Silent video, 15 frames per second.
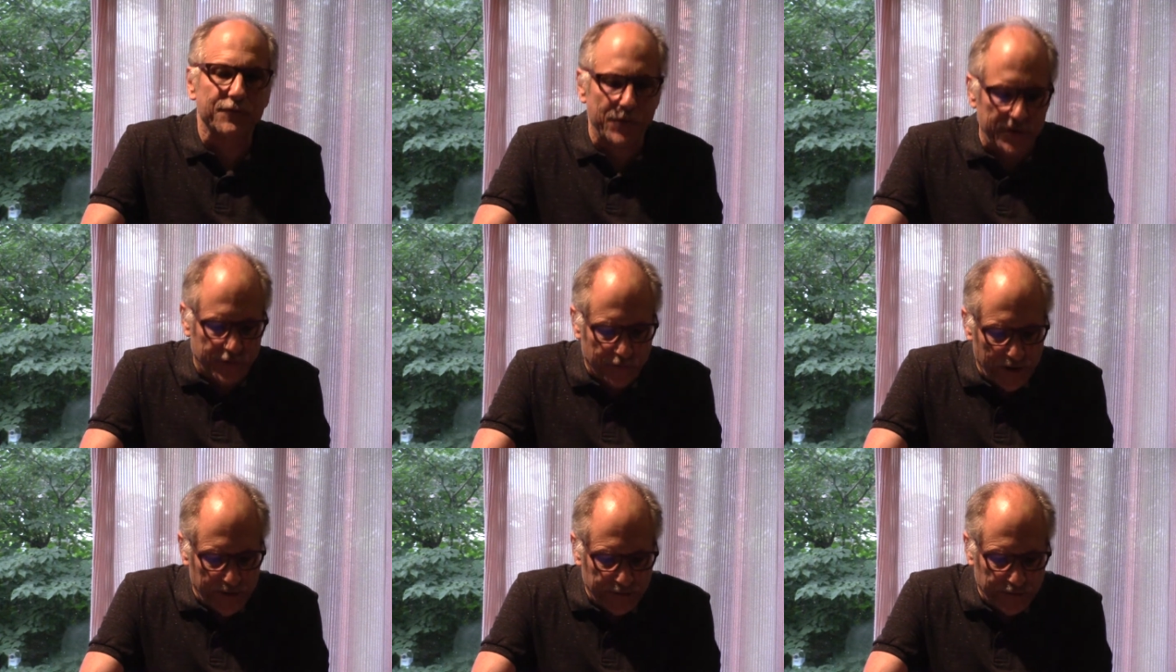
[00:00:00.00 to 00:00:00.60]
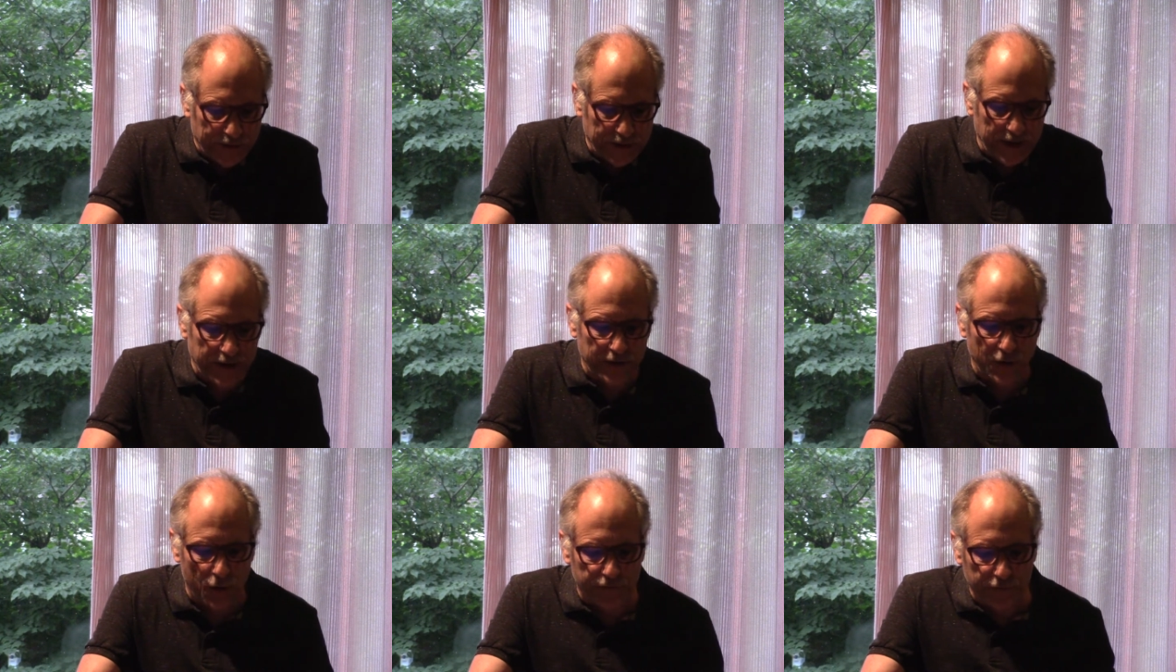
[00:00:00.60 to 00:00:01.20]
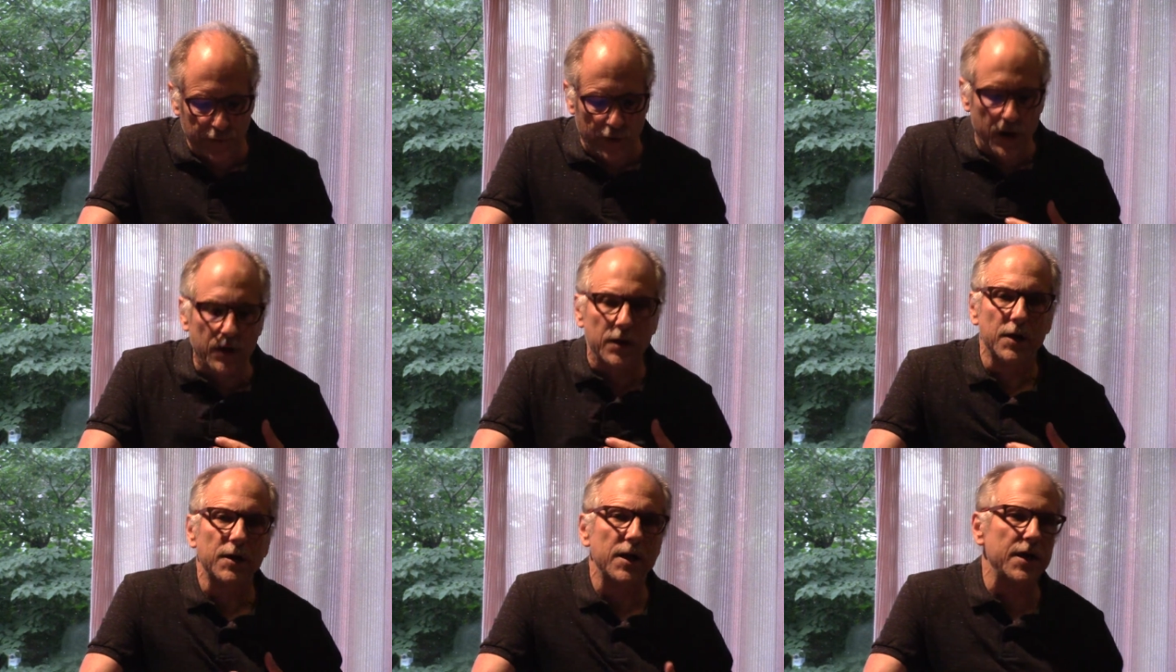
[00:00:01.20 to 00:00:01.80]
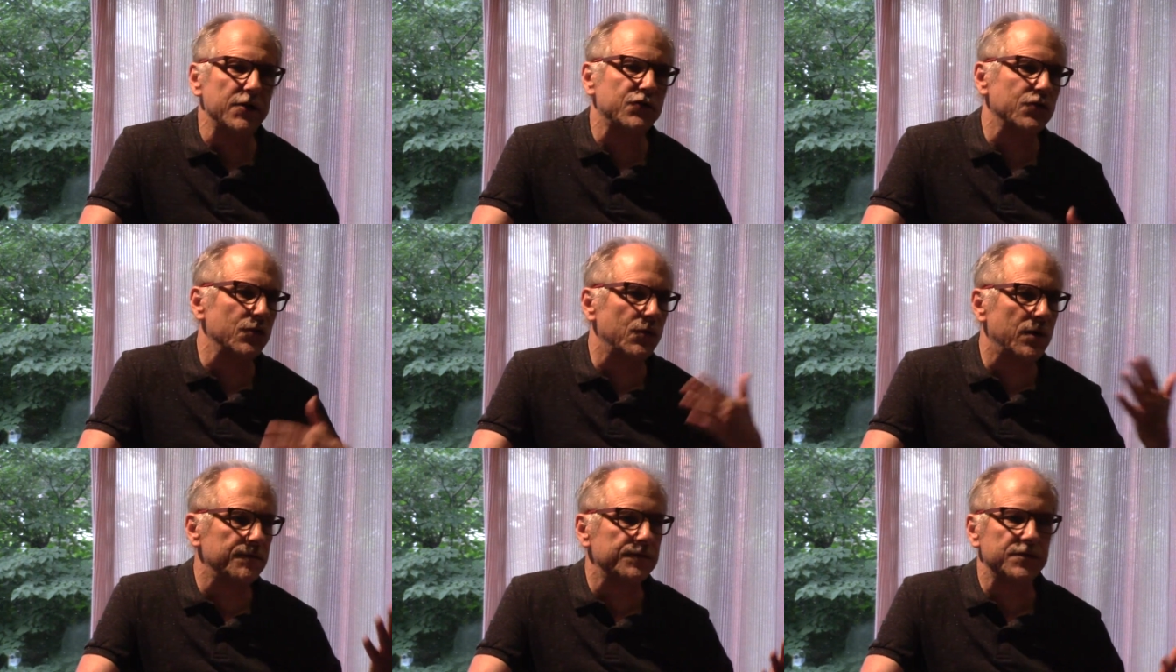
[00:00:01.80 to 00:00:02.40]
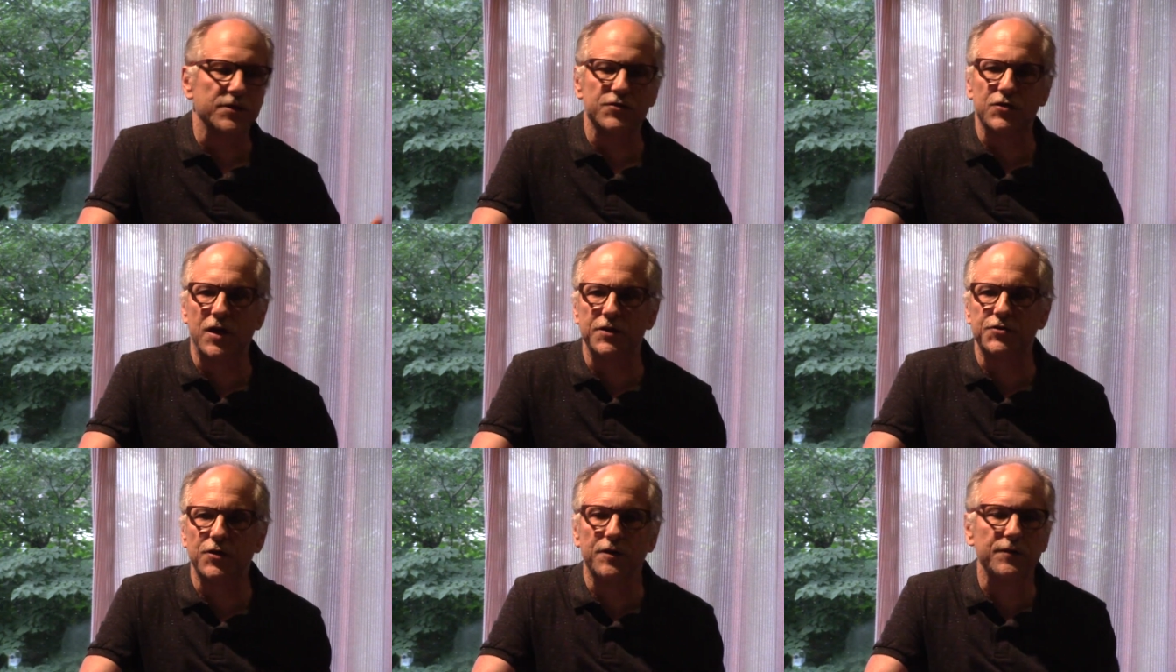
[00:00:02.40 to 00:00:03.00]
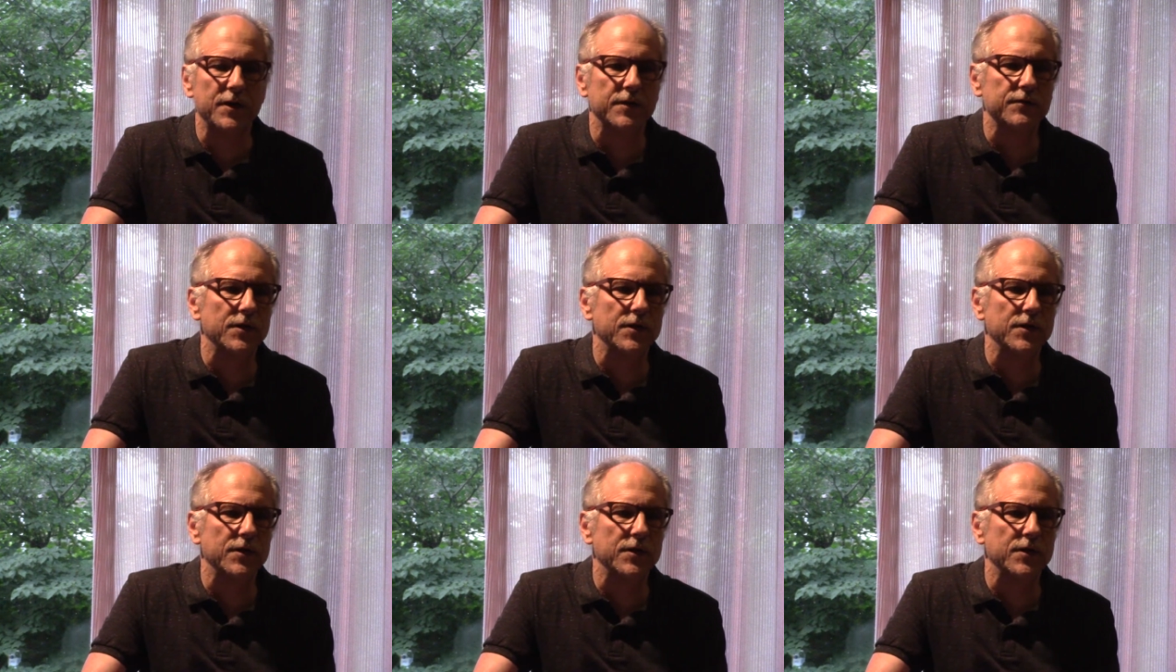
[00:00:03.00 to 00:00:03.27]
free transit, and an overall issue of discussing